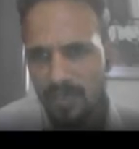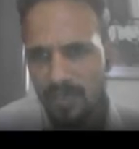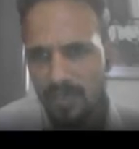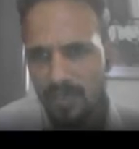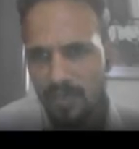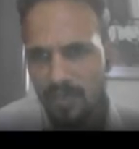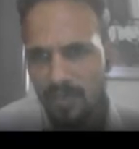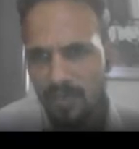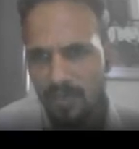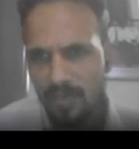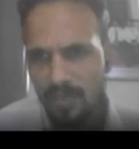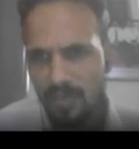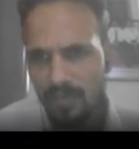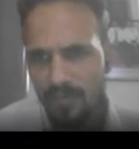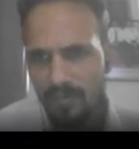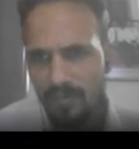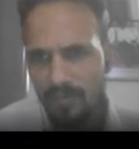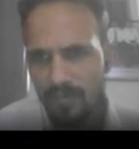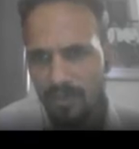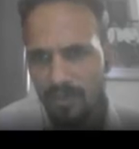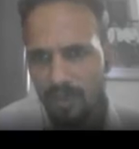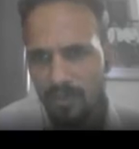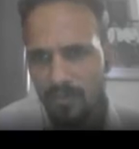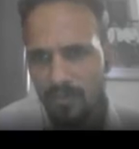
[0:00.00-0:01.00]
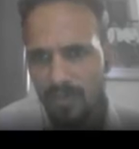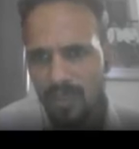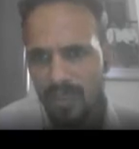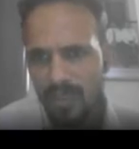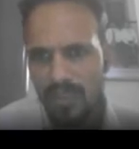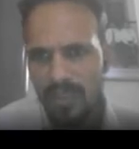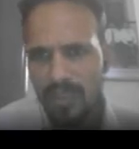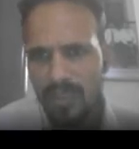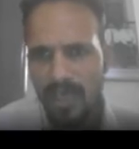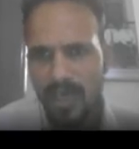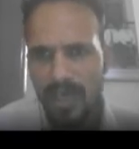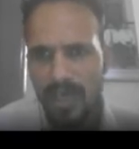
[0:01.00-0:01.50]
So from
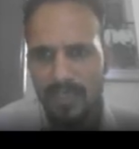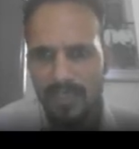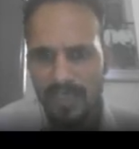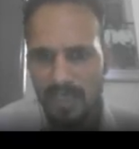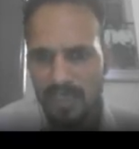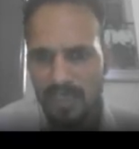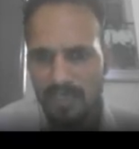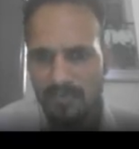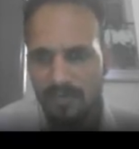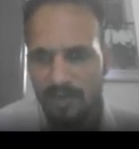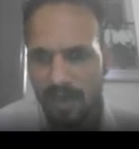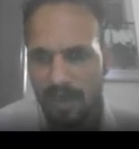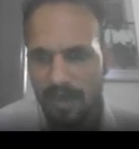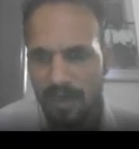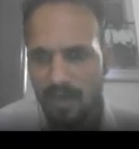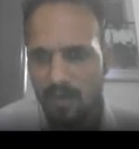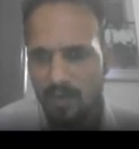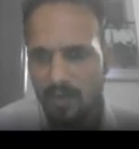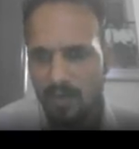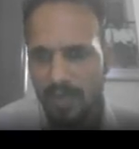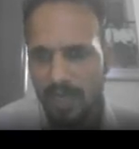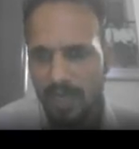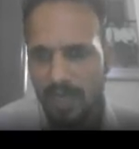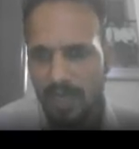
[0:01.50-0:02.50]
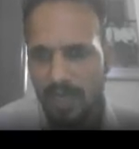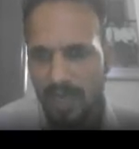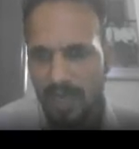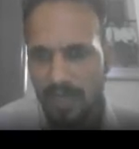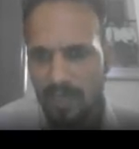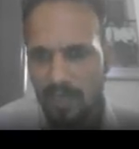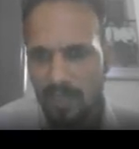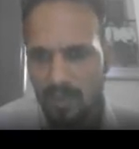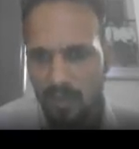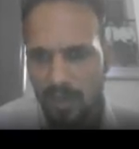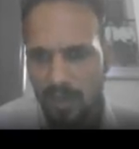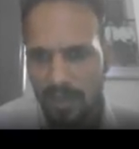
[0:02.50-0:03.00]
this, I just find out that
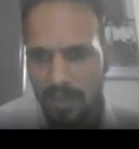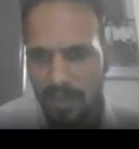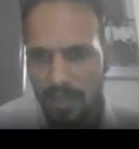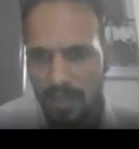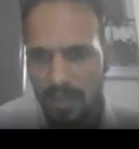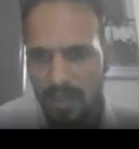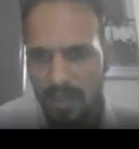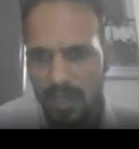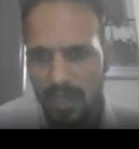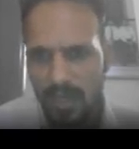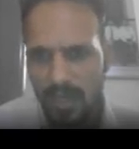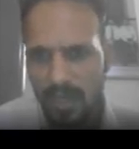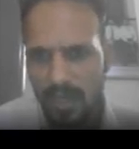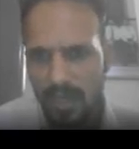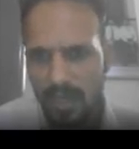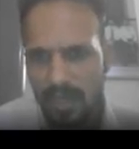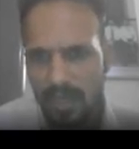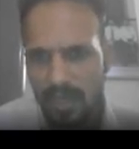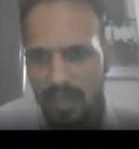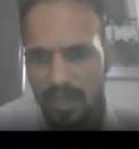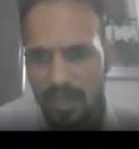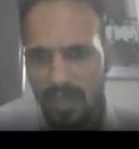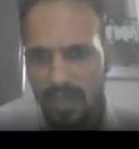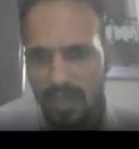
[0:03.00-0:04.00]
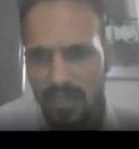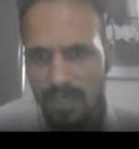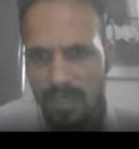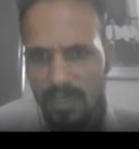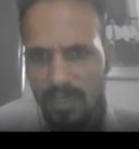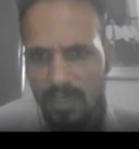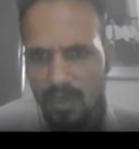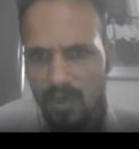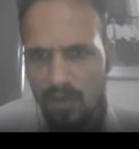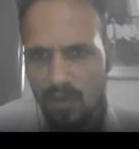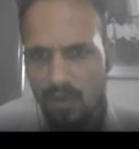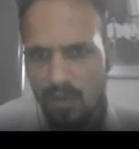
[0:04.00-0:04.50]
actually E is
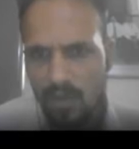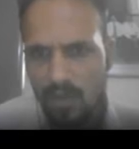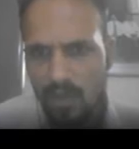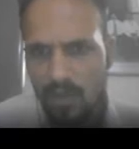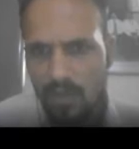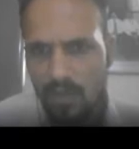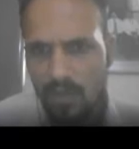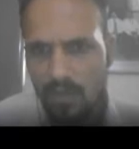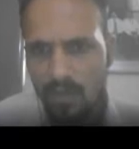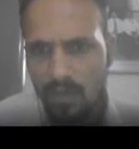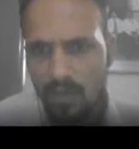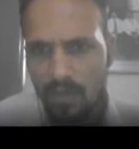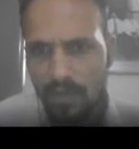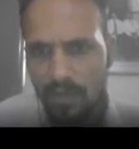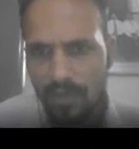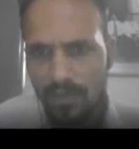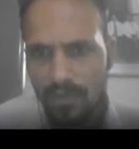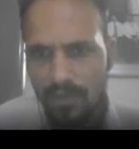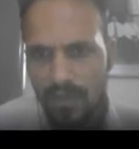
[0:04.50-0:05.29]
equal to